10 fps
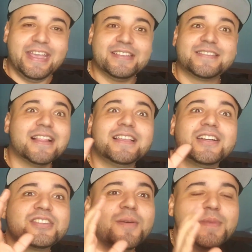is telling
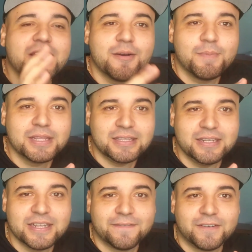us something
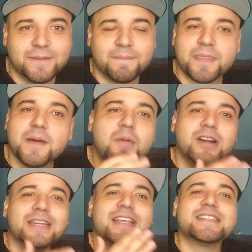completely different, the
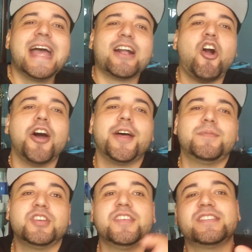market has not caught
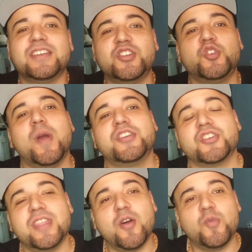up to the
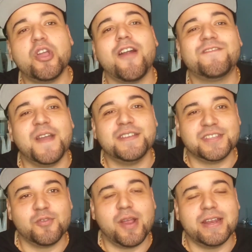situation that we are
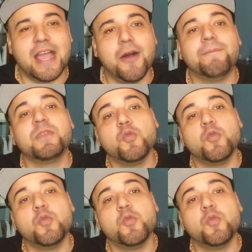facing right now.